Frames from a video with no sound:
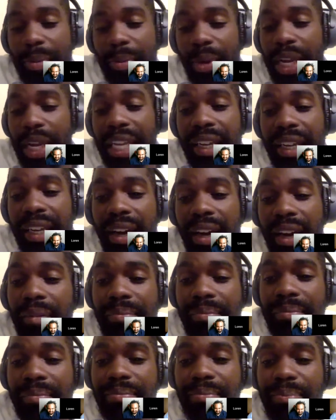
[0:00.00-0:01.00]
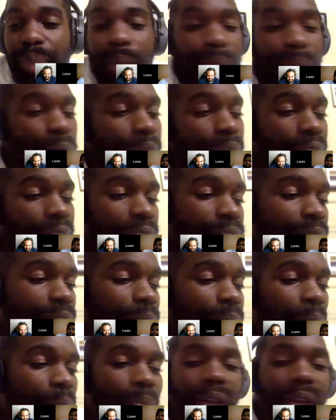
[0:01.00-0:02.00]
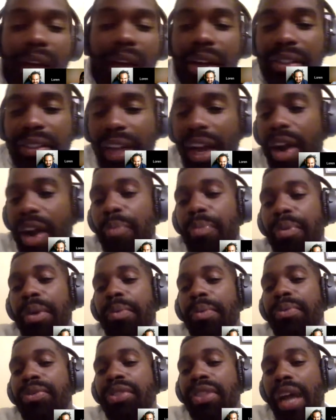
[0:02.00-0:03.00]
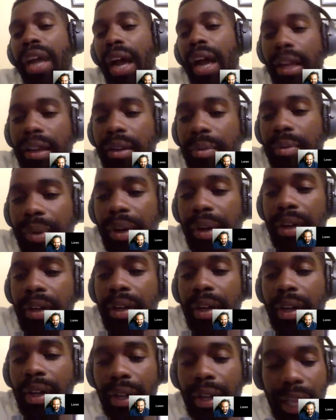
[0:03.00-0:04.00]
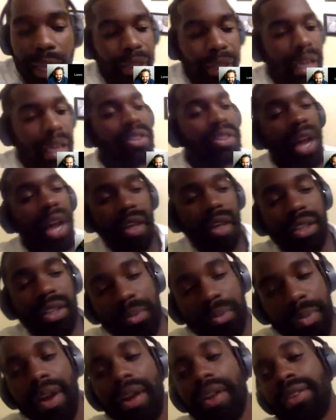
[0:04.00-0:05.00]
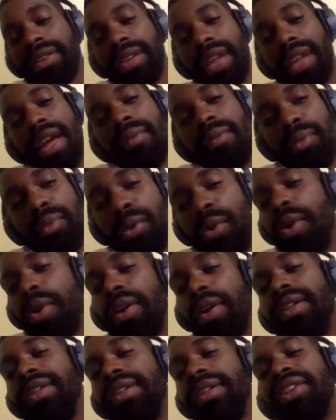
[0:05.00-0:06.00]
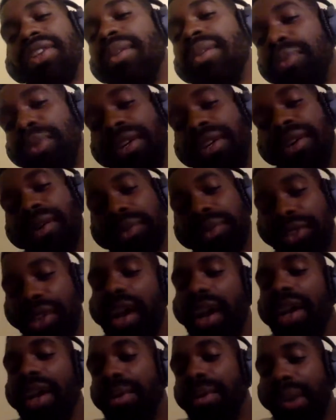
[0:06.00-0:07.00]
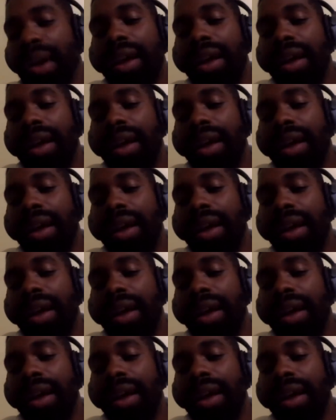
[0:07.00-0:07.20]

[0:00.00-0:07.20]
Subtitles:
People eat it up. I mean, that was all people was talking about. Like, they talked about that more than something we're going to talk